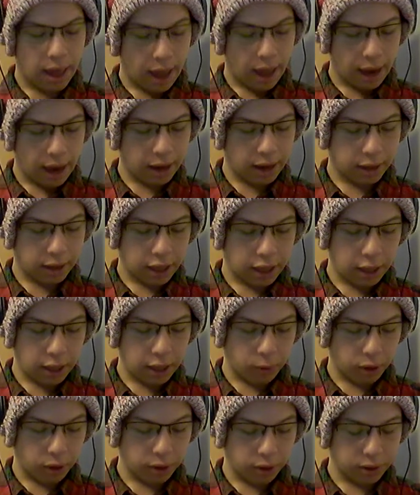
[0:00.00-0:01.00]
and
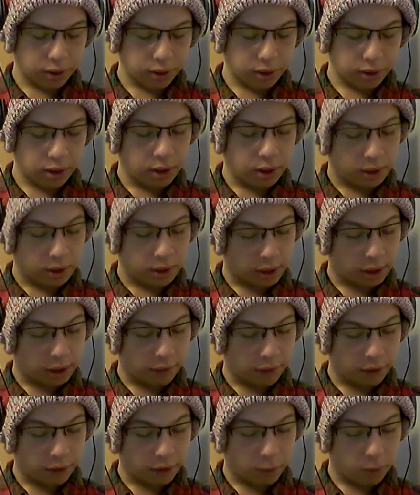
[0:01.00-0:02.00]
keywords,
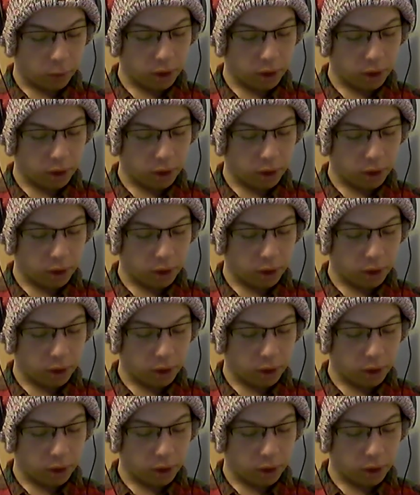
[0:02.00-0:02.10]
significant